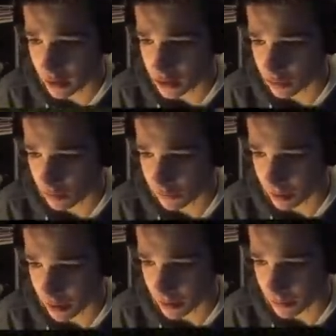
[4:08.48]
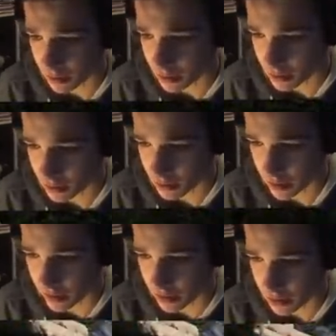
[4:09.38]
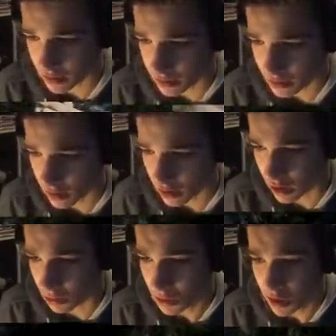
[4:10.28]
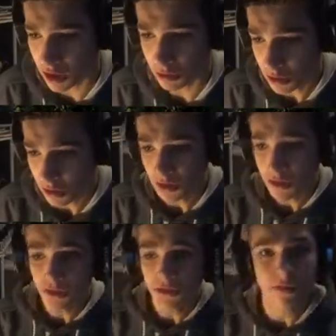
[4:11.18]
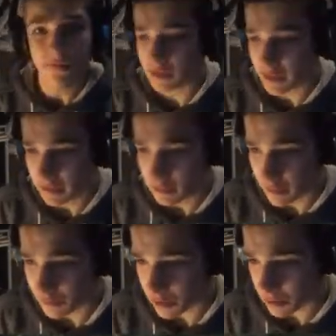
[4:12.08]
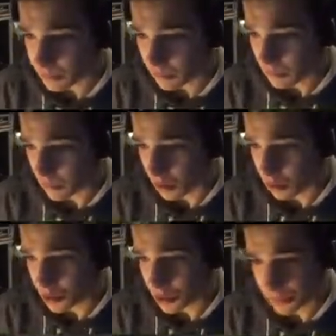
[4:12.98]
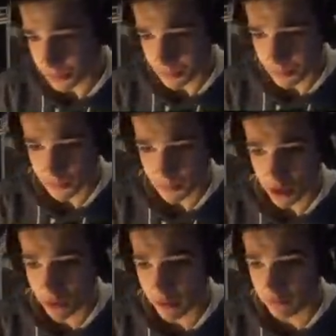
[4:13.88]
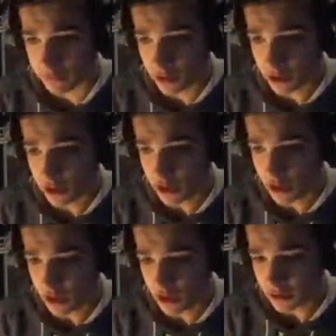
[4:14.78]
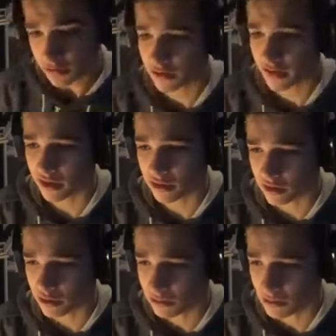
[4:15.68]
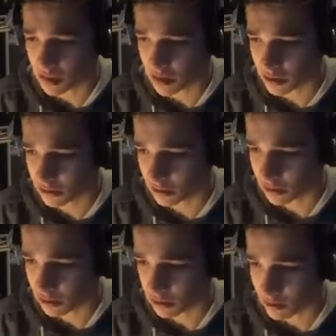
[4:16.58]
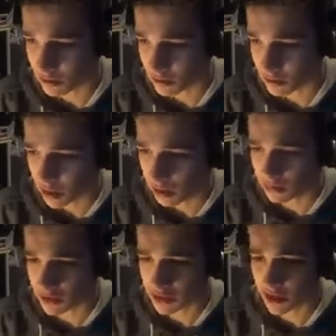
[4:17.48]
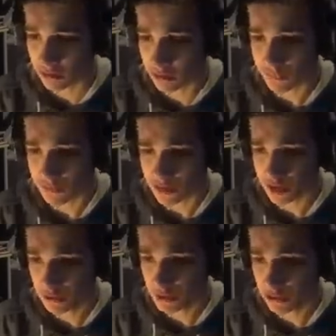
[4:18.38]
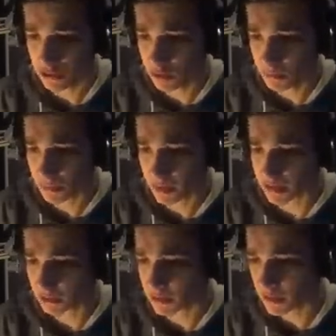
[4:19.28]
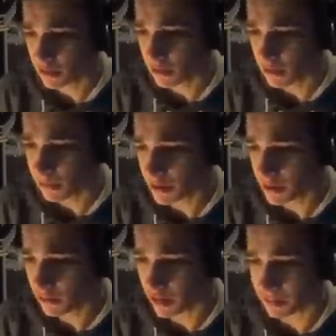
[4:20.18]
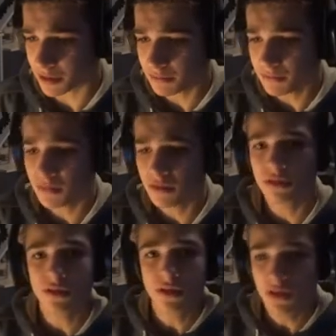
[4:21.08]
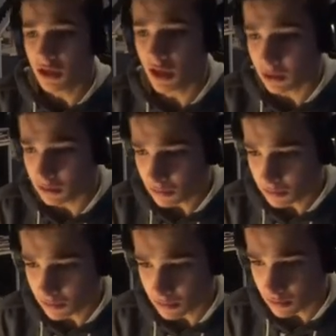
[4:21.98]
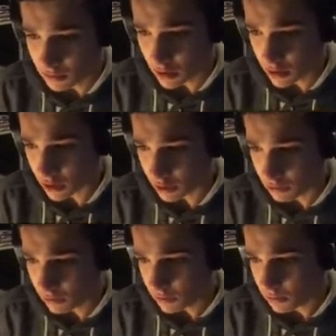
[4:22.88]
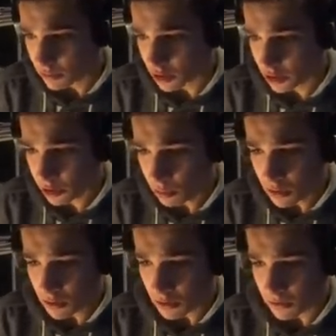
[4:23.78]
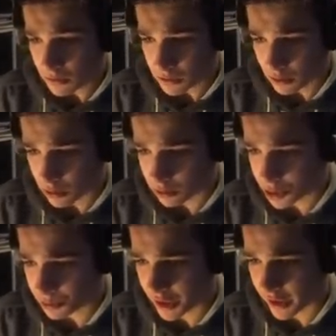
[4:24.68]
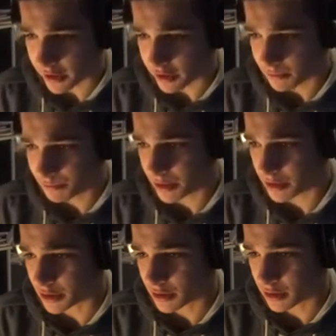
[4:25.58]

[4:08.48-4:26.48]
there's a wolf behind me. Die. Uh-oh. Uh-oh. You have to kill him. You have to kill them. Oh, shit. Okay, run. Okay, need to heal. Oh, there's another wolf. No, no, no, please don't. Please don't kill me. Uh-oh. Uh-oh. No, no, no. No, don't you dare, bitch.